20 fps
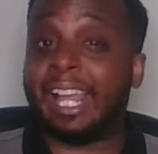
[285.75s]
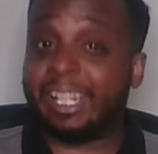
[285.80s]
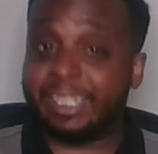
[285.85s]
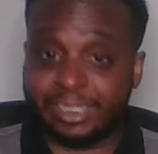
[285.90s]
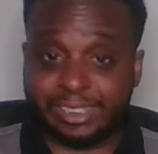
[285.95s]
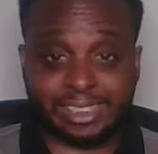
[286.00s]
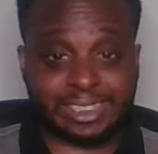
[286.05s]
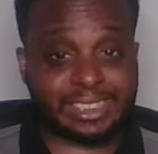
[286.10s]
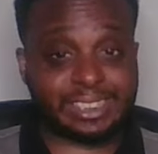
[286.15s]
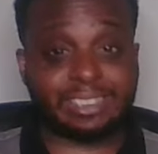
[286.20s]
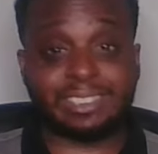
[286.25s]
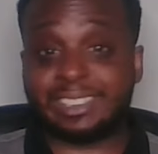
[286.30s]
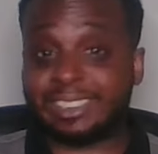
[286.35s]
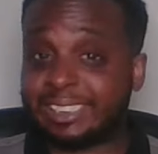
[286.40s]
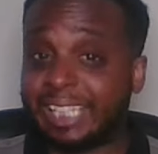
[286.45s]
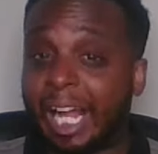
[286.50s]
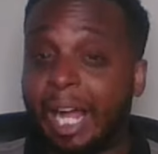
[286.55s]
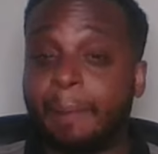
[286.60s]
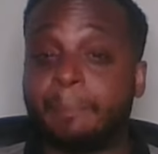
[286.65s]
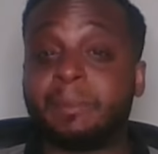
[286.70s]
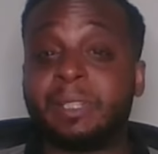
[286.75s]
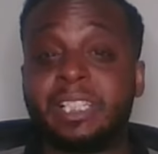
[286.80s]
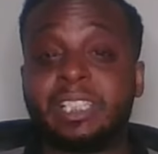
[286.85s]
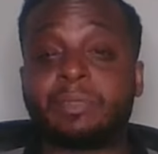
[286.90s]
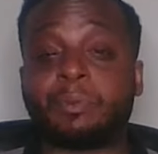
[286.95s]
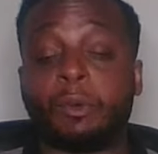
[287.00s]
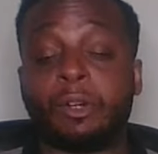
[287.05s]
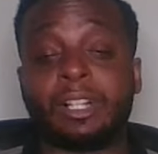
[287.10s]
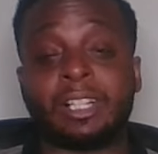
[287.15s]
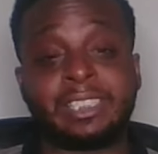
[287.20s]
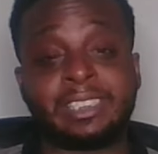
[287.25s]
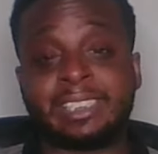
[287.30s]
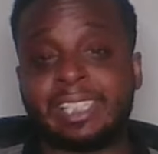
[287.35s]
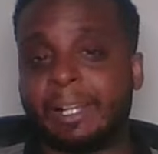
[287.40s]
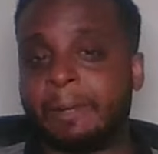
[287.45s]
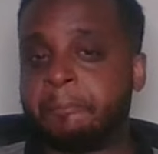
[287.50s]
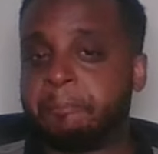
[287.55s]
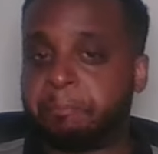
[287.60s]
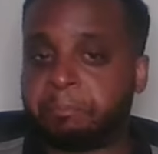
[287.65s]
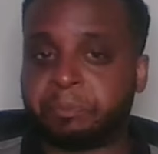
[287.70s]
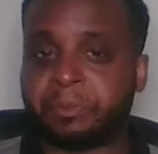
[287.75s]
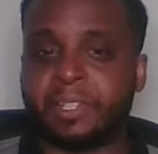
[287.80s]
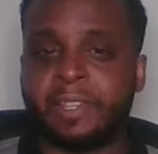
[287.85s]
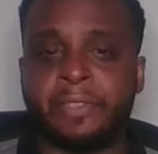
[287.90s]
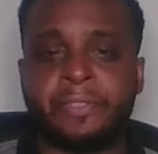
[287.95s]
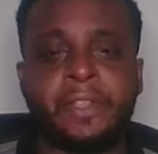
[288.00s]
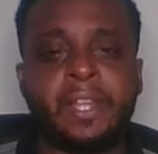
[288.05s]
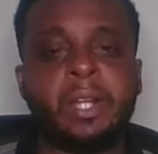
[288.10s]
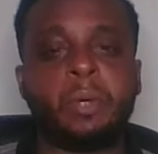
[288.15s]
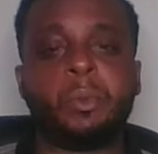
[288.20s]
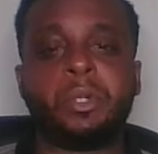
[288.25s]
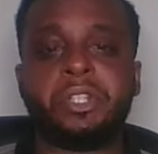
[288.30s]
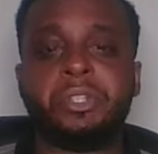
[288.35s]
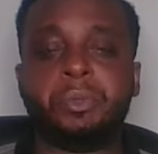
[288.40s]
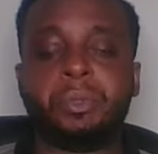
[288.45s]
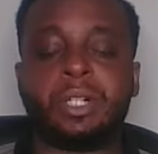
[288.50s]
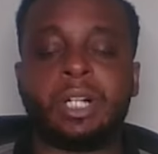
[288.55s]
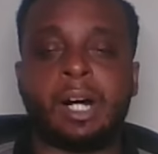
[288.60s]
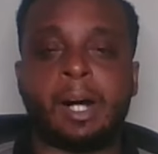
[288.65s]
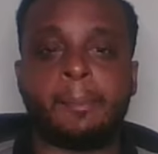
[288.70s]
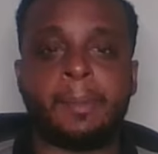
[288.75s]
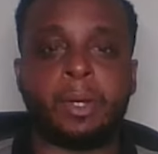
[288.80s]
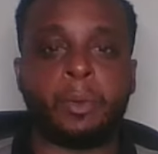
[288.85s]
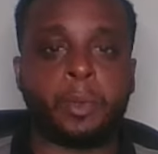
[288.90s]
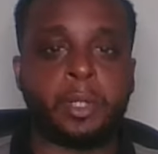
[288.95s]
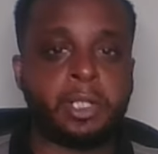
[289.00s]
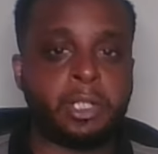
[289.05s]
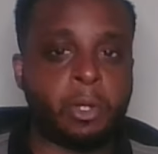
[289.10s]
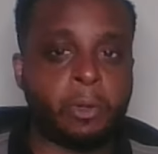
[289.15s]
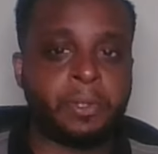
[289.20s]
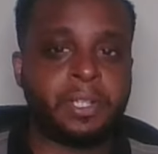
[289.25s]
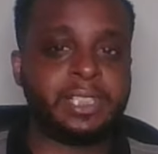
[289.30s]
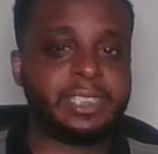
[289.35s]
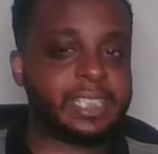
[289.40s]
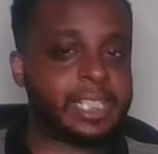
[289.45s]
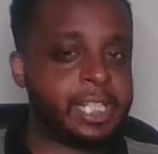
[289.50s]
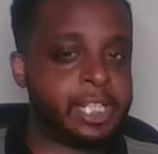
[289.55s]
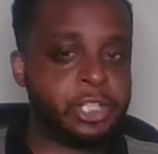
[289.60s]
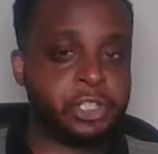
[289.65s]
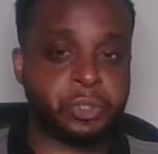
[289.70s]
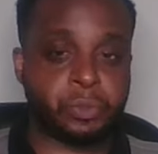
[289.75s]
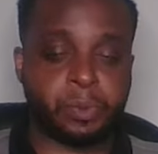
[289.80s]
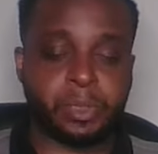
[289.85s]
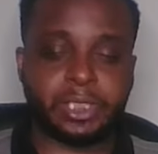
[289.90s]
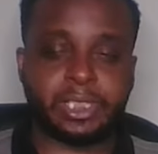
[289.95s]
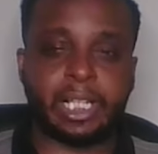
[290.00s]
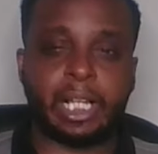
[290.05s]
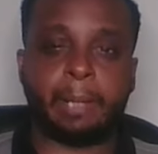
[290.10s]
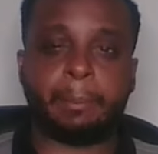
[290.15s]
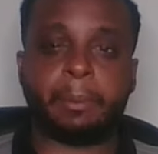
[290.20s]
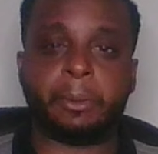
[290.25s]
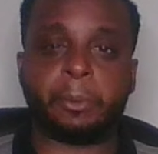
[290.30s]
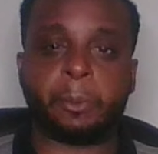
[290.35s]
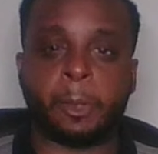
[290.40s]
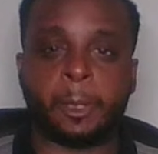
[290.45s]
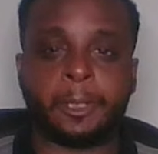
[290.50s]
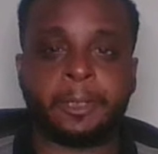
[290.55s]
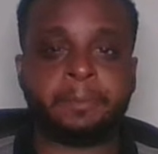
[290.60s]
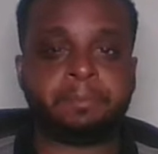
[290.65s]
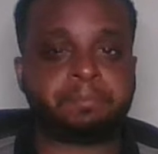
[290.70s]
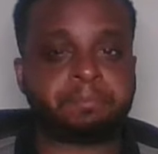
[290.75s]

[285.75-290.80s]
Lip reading: stop these. Because the thing with UConn, man, we know these injuries happen, right?